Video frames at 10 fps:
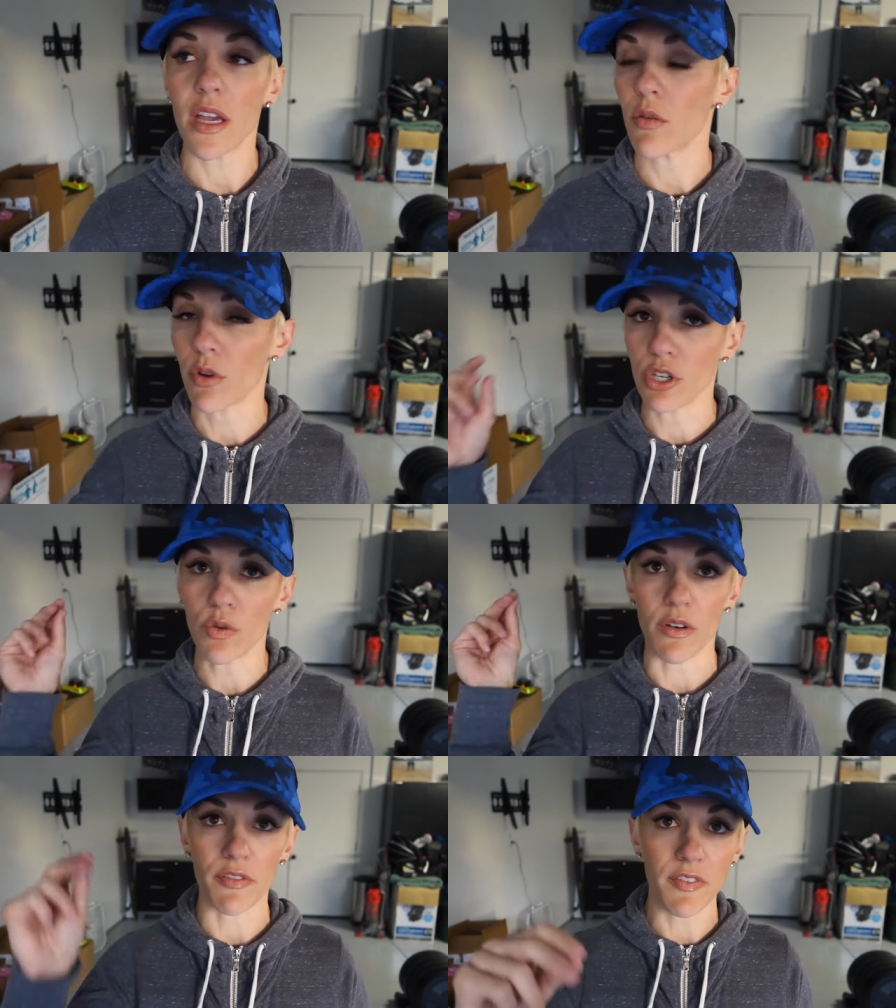And when you
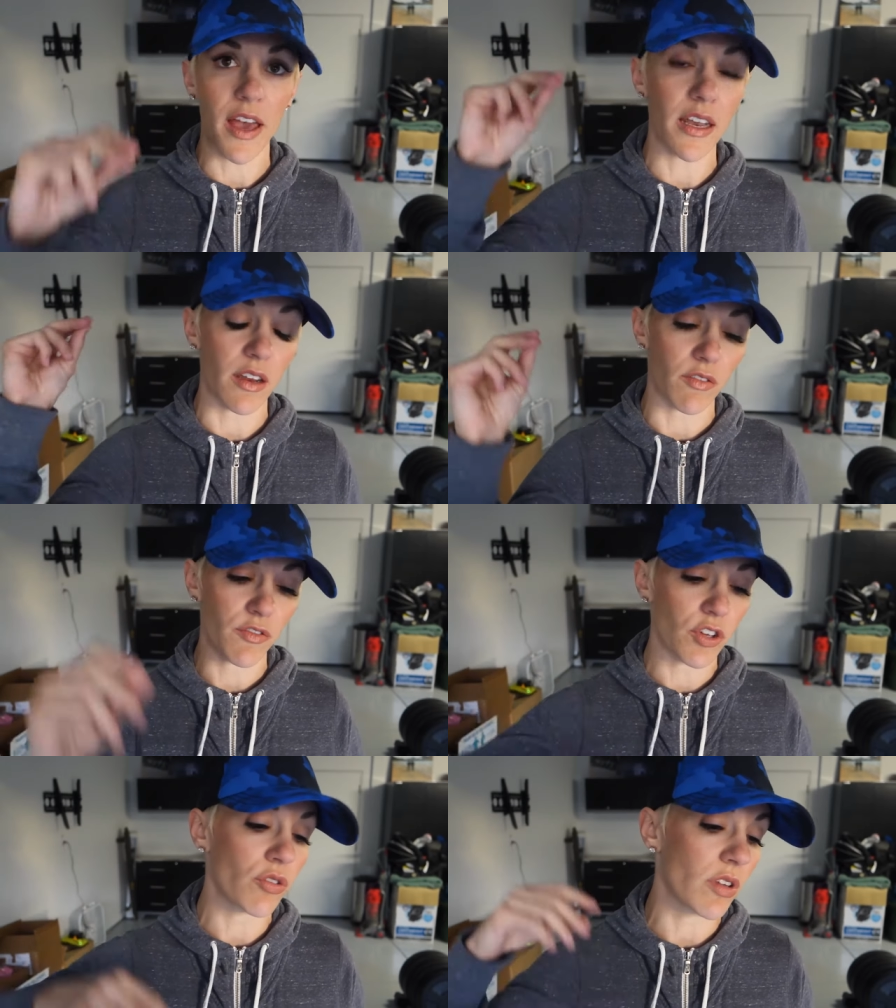are fed and
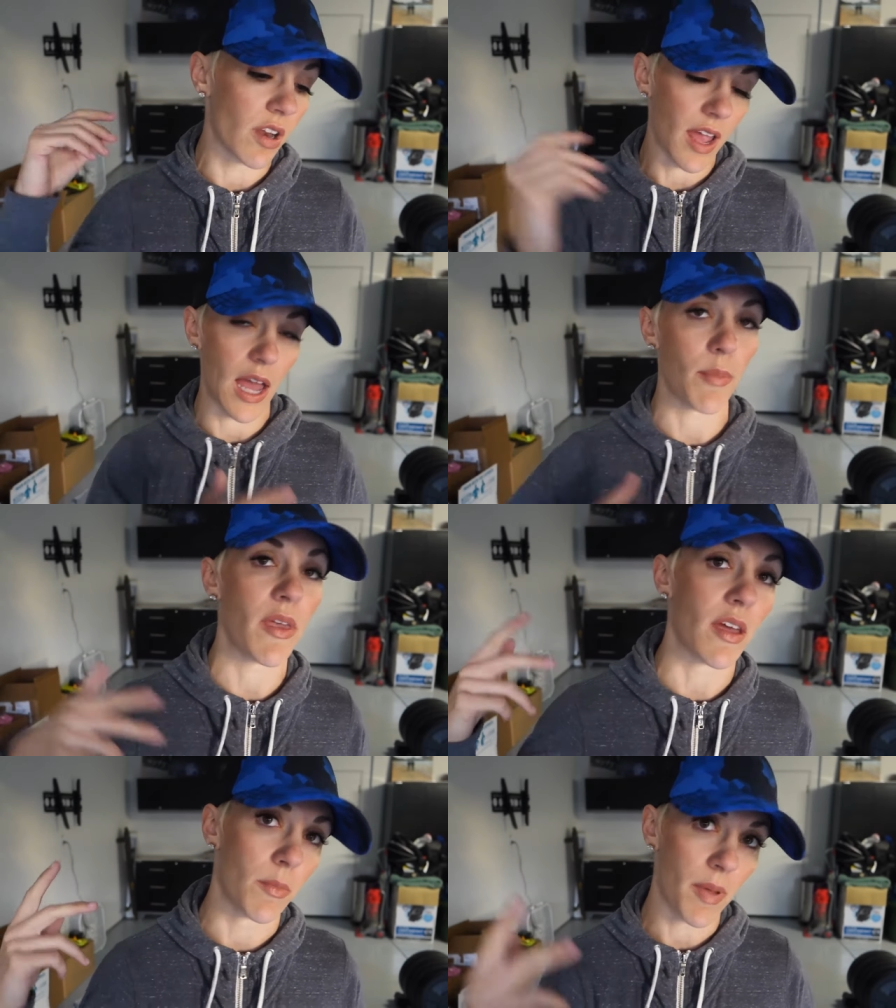fueled and
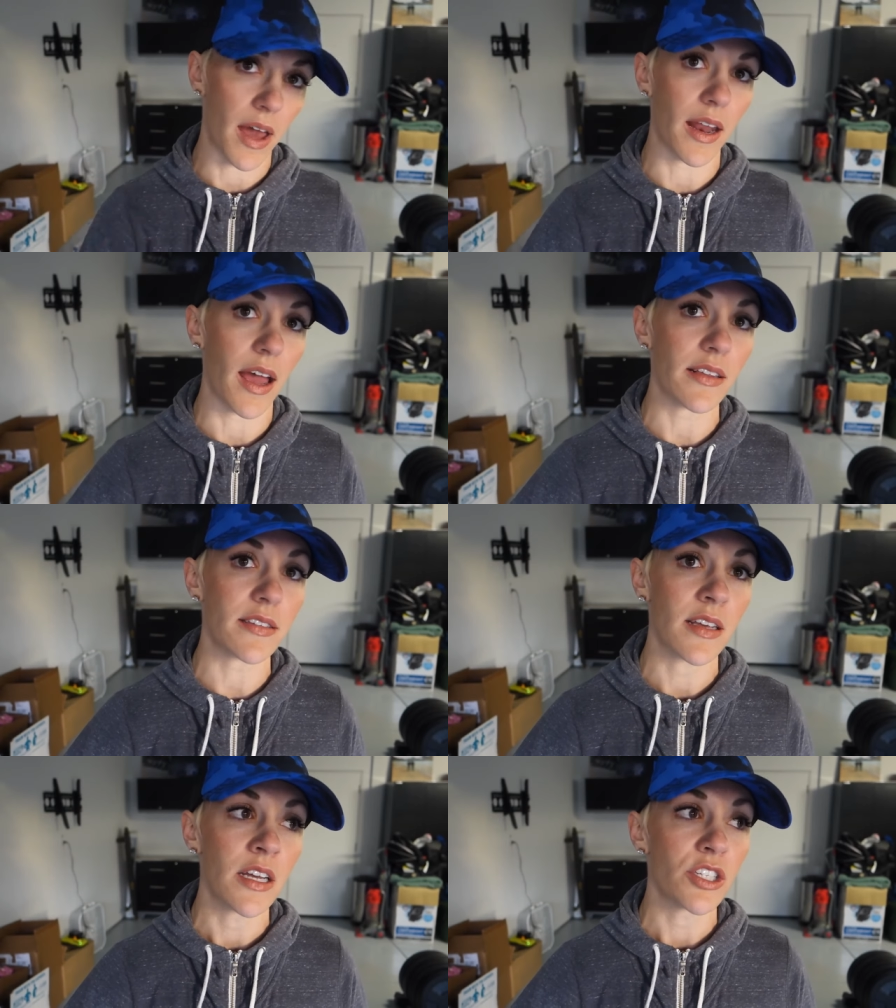happy and
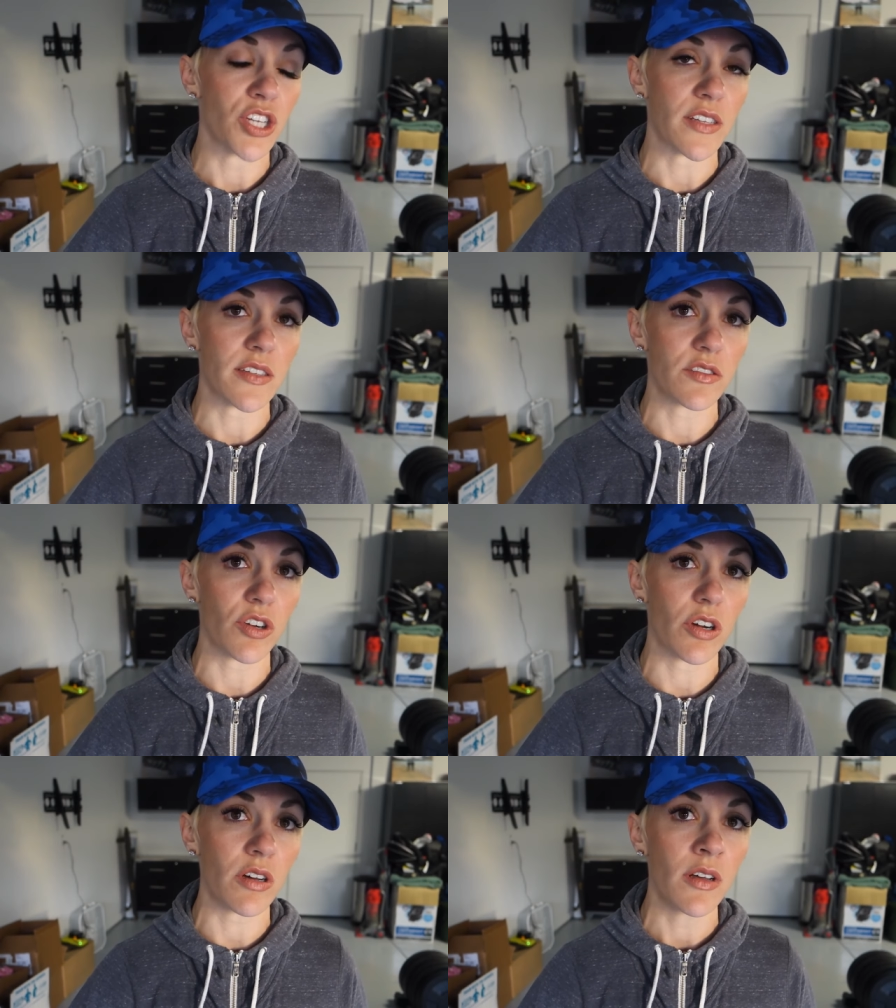badass, Jessie's
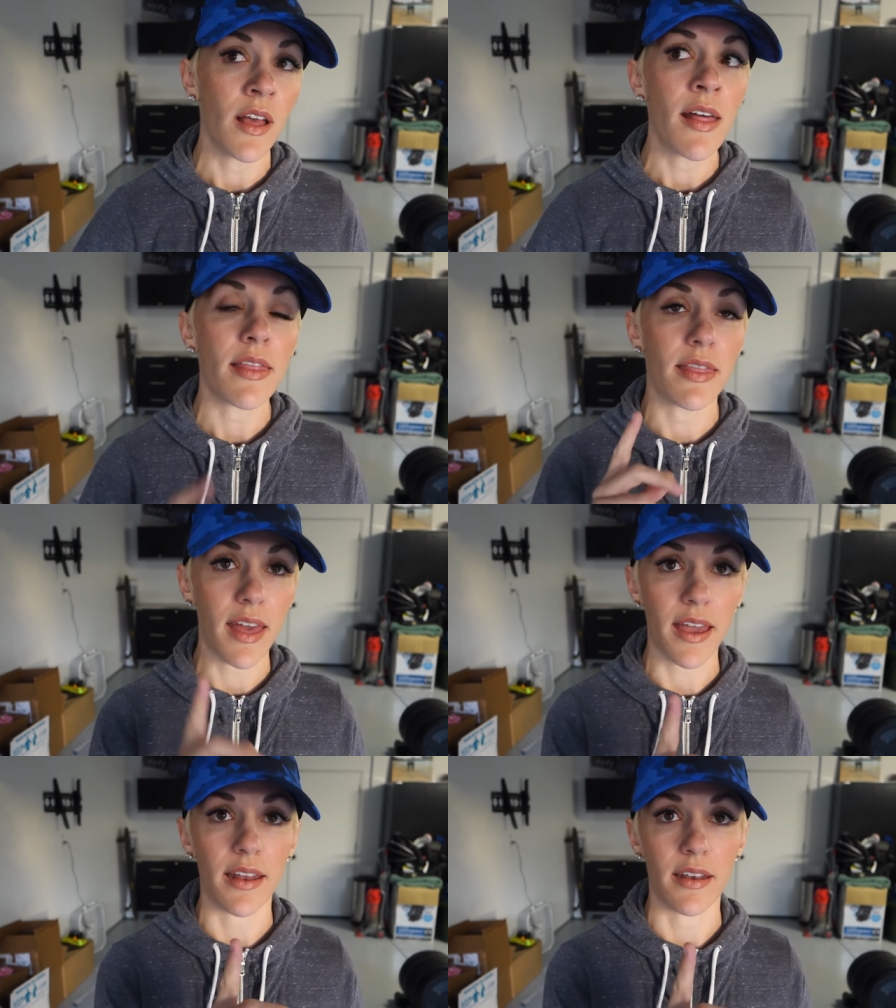girl,
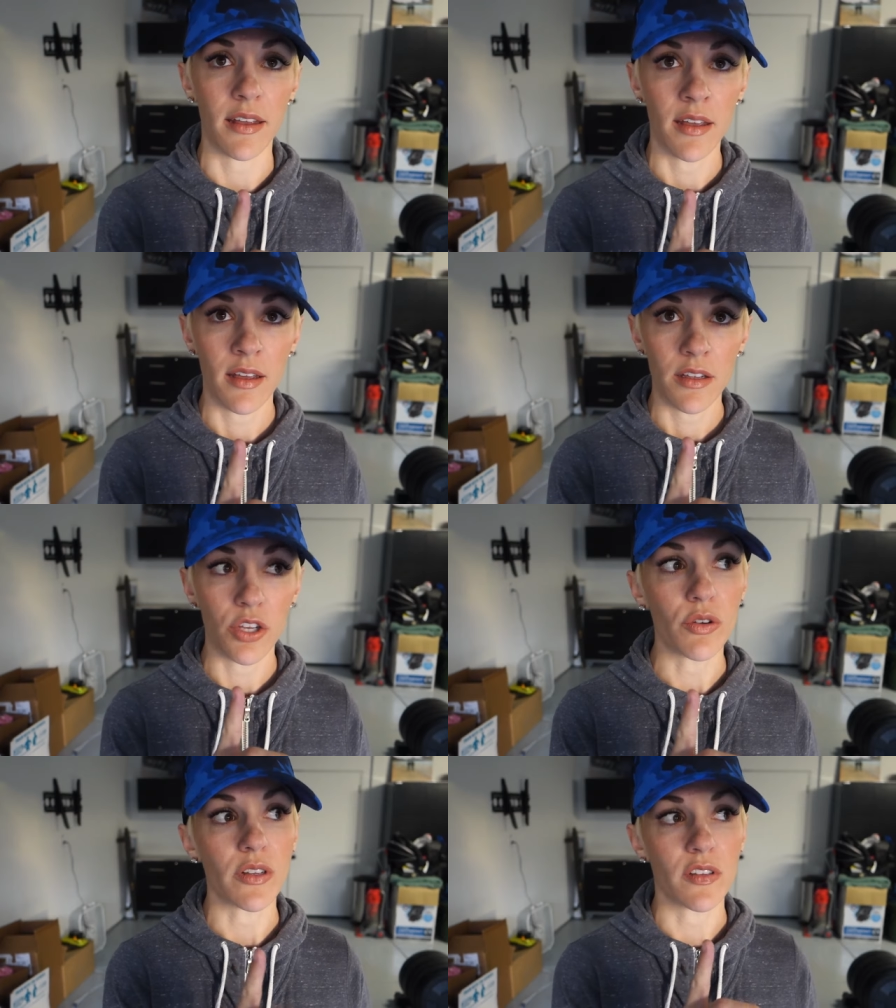then
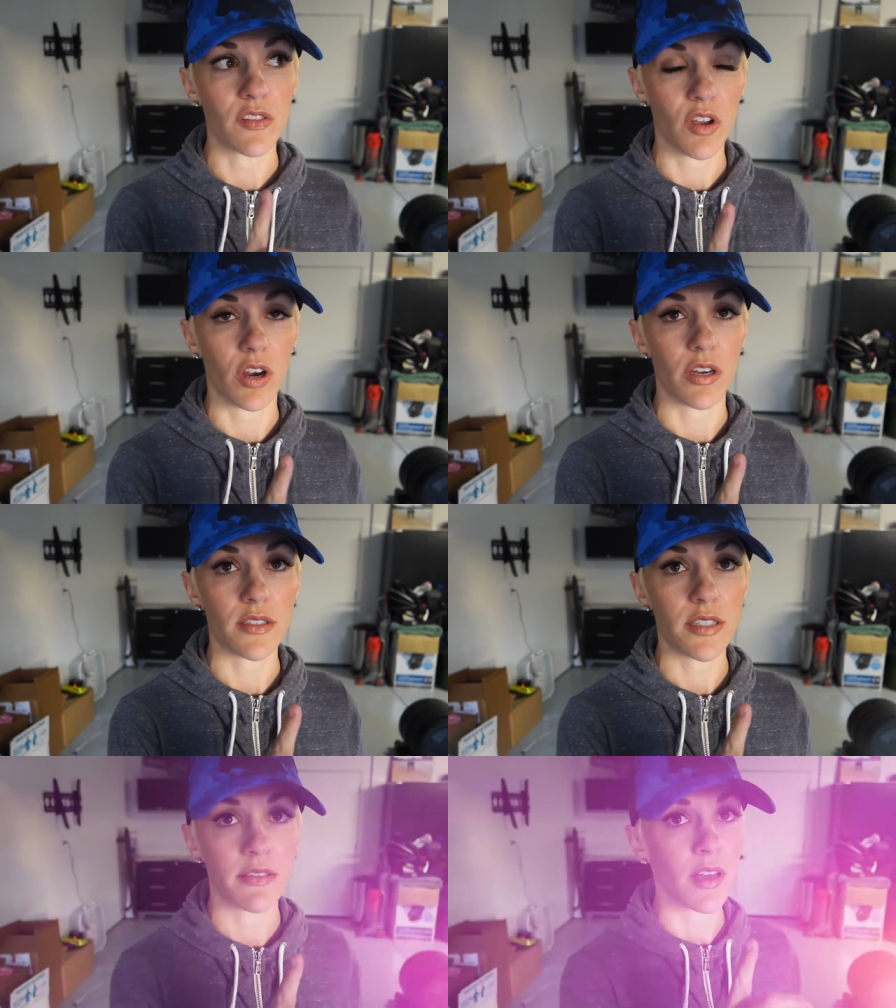you can
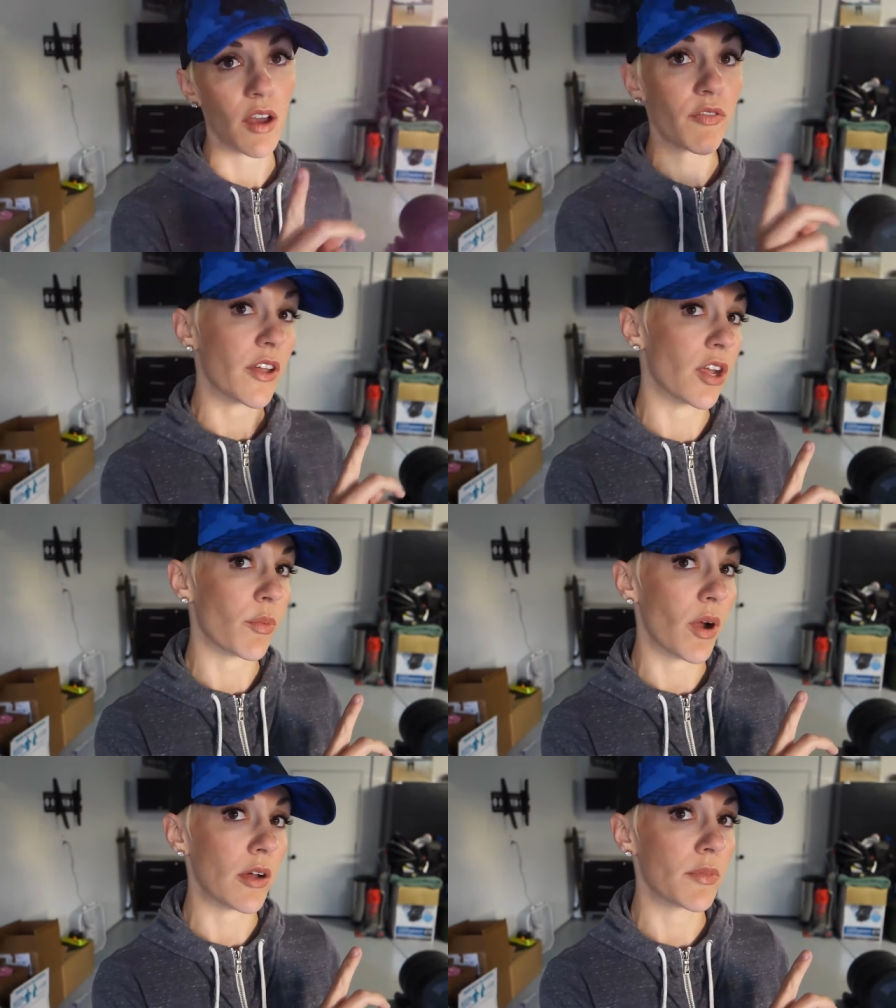start a figure
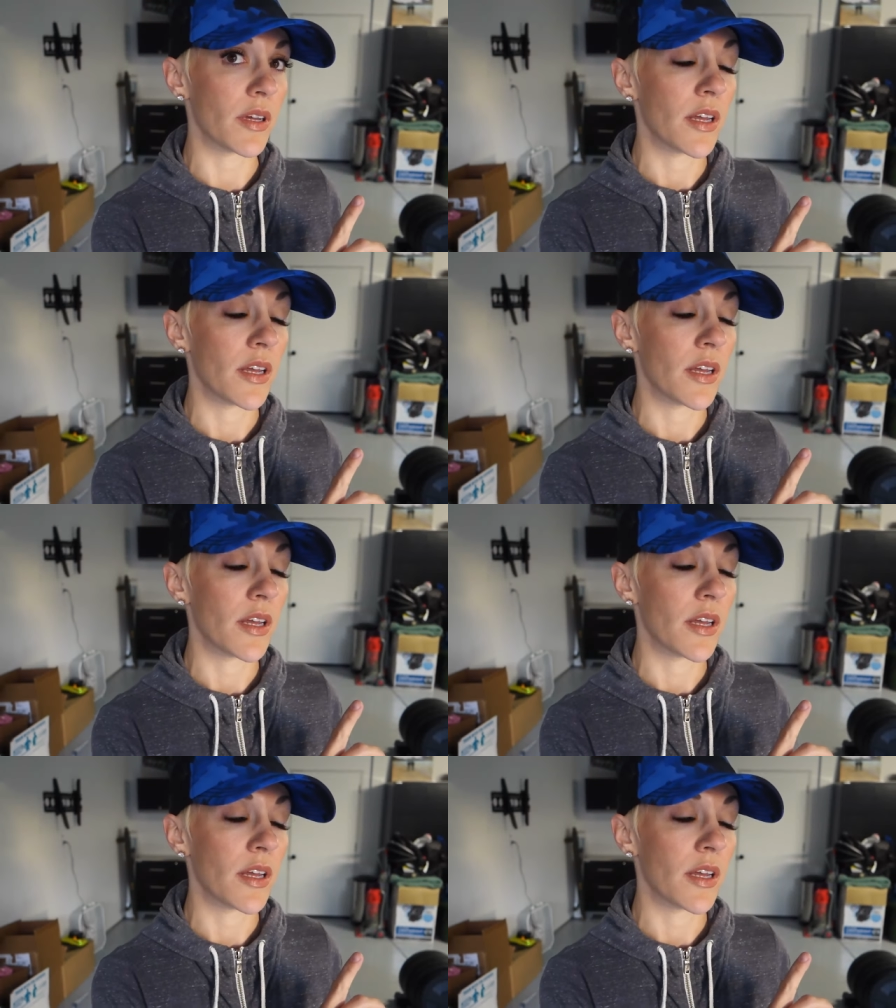prep.